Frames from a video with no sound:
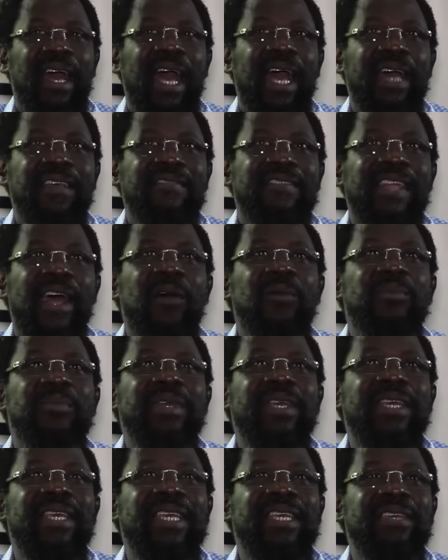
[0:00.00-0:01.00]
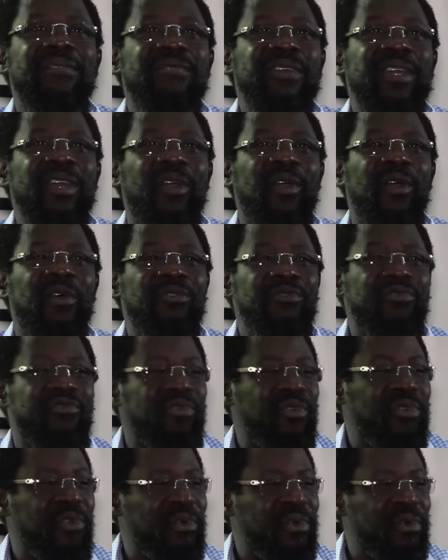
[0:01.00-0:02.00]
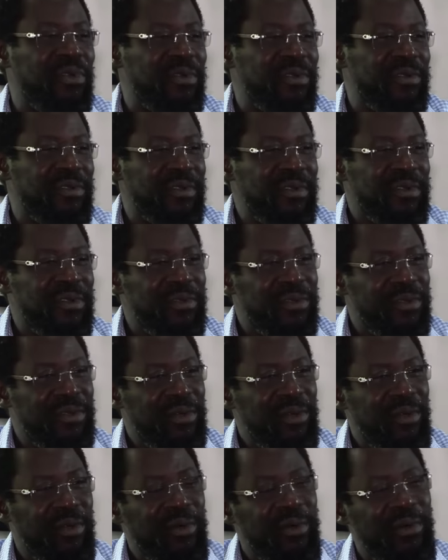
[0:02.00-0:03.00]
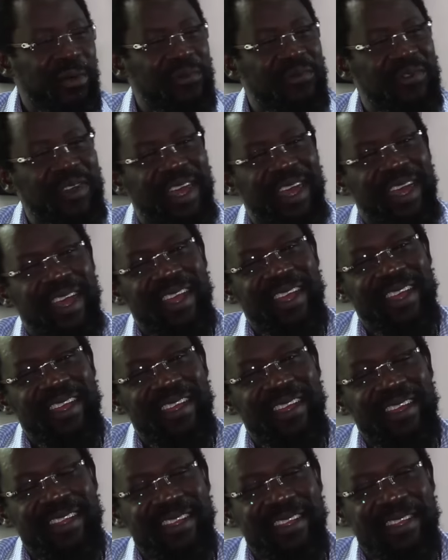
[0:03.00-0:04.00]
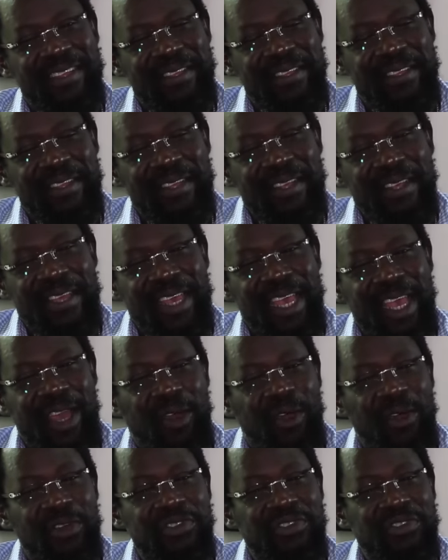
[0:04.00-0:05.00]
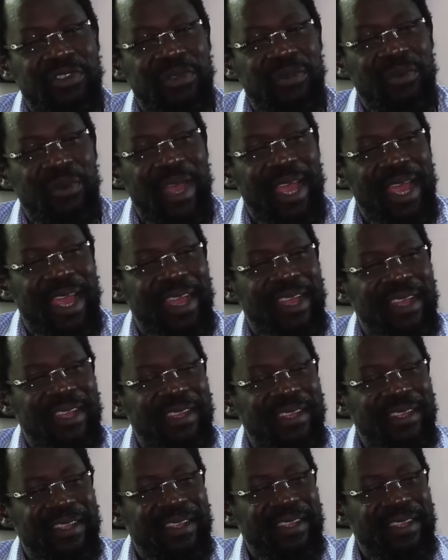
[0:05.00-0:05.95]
has now been given control over a country where